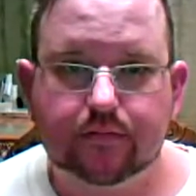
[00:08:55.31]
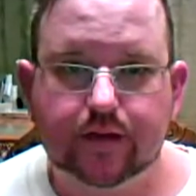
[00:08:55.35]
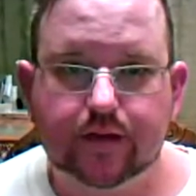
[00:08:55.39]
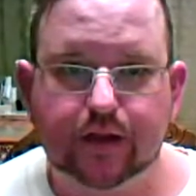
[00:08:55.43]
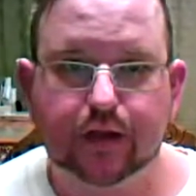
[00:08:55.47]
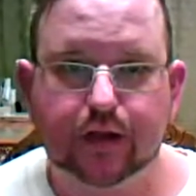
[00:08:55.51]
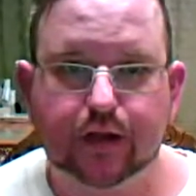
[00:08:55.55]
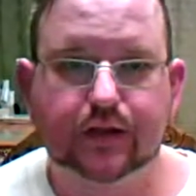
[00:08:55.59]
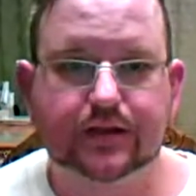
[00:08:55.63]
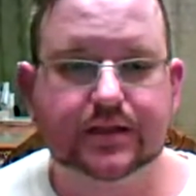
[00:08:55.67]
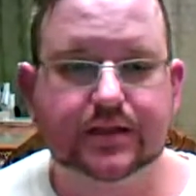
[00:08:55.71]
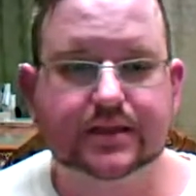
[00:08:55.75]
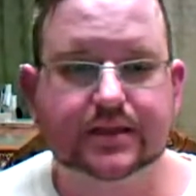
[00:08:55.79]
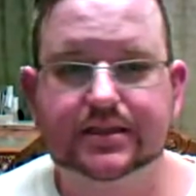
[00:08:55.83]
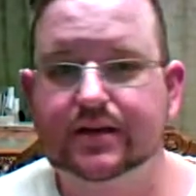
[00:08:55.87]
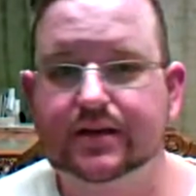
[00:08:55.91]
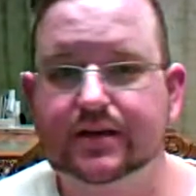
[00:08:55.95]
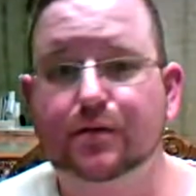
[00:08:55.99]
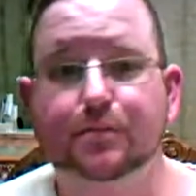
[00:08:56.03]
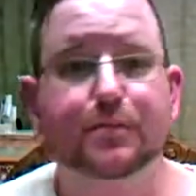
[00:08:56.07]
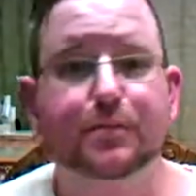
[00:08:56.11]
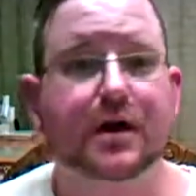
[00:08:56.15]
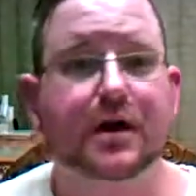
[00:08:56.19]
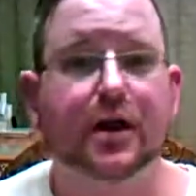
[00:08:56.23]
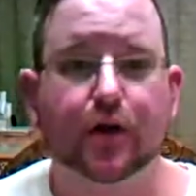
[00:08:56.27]
That's
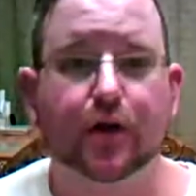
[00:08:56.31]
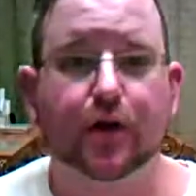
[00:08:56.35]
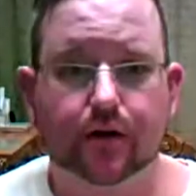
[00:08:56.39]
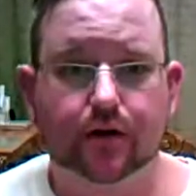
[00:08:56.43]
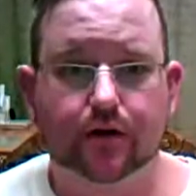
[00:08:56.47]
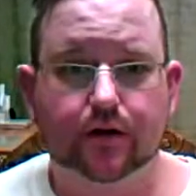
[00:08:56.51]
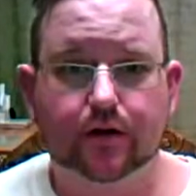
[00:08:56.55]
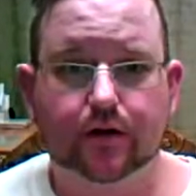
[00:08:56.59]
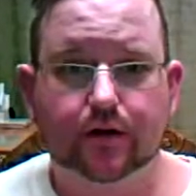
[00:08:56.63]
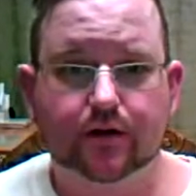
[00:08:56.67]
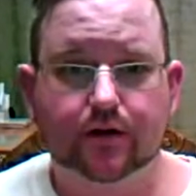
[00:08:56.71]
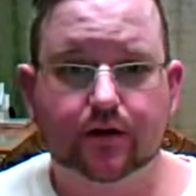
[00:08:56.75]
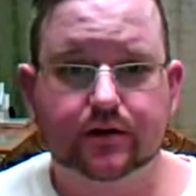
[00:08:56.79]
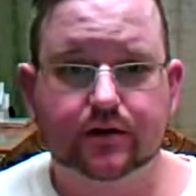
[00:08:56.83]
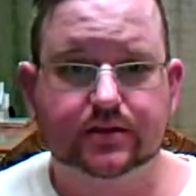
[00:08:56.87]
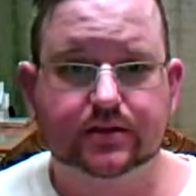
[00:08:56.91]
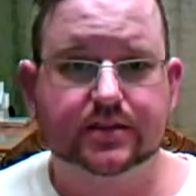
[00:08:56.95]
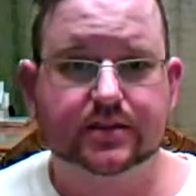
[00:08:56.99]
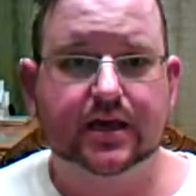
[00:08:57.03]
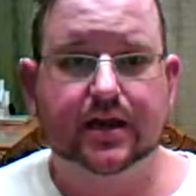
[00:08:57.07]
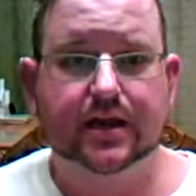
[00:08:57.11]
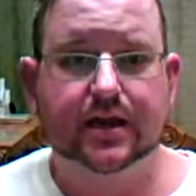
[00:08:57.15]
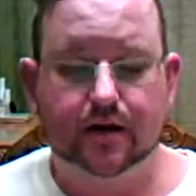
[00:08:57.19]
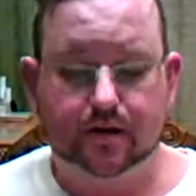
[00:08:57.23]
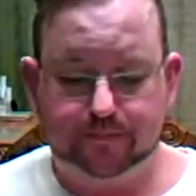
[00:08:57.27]
even better to
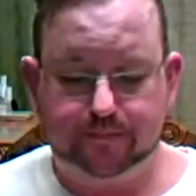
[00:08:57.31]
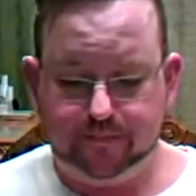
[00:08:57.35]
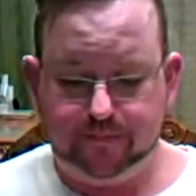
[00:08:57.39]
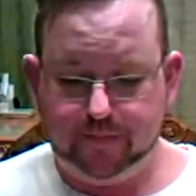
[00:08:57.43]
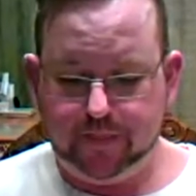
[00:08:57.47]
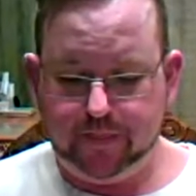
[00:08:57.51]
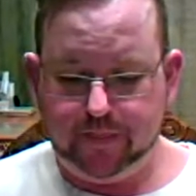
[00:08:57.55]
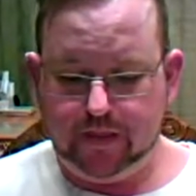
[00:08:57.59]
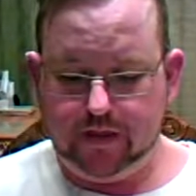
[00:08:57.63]
sign up.